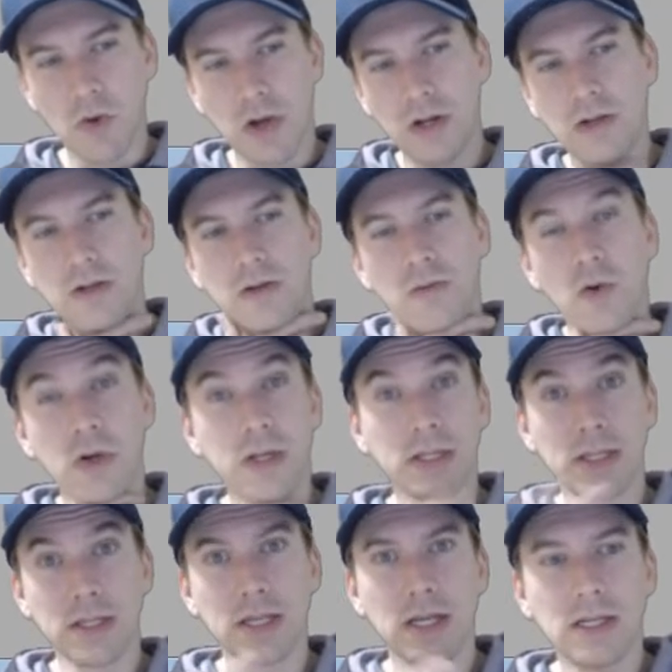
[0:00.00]
a little more because
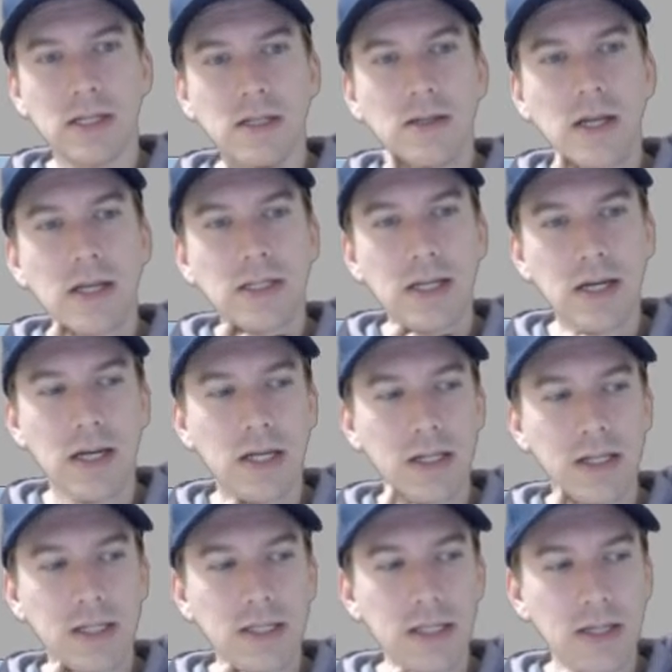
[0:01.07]
it's
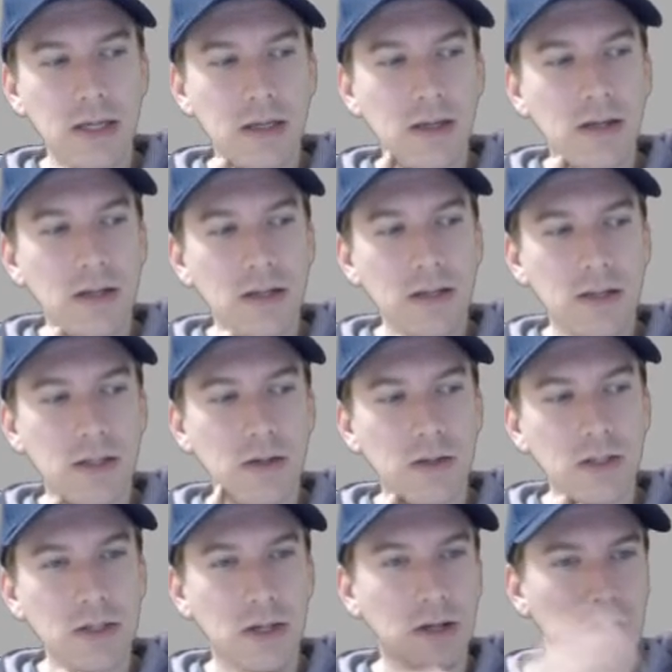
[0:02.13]
anti-aliasing, so
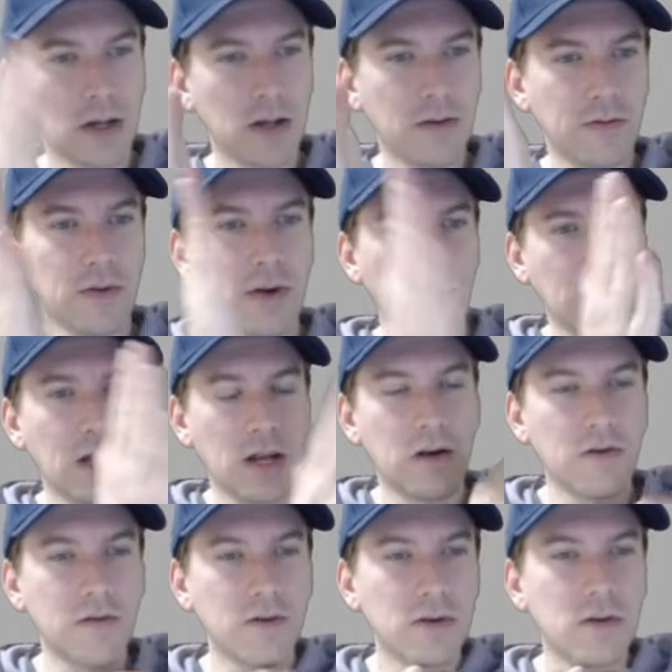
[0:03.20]
it's going to kind of have that
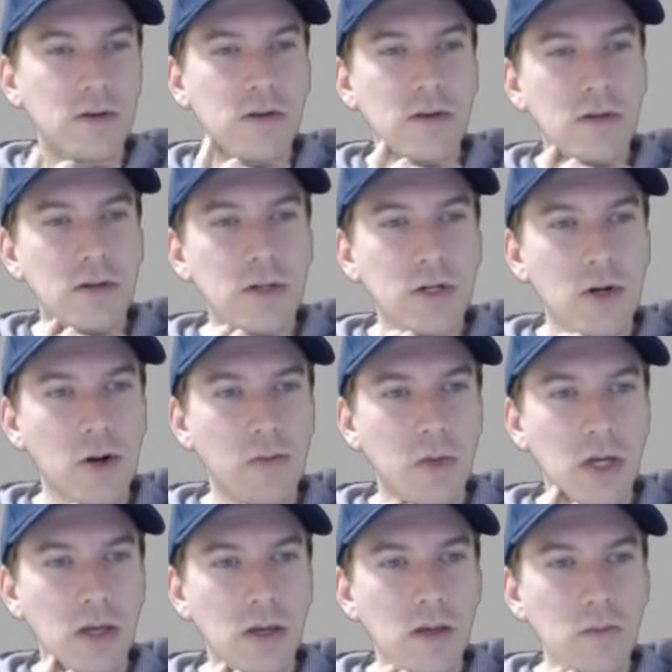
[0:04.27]
alpha
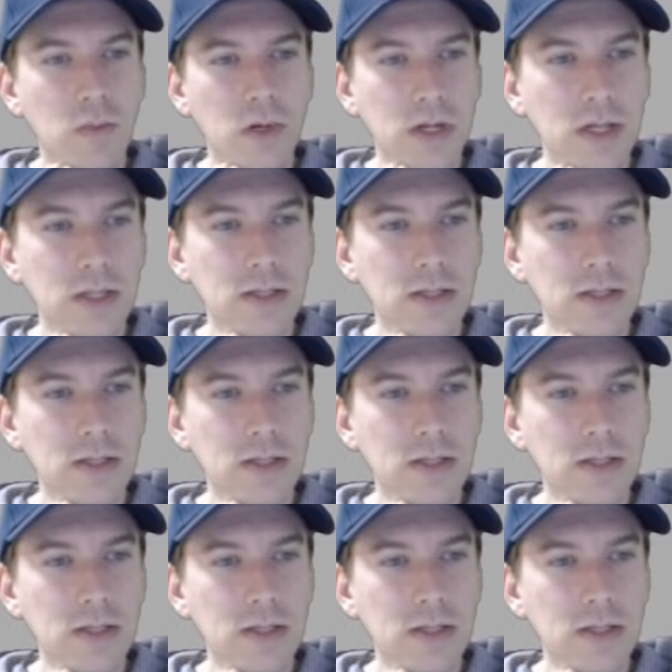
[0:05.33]
trimming, but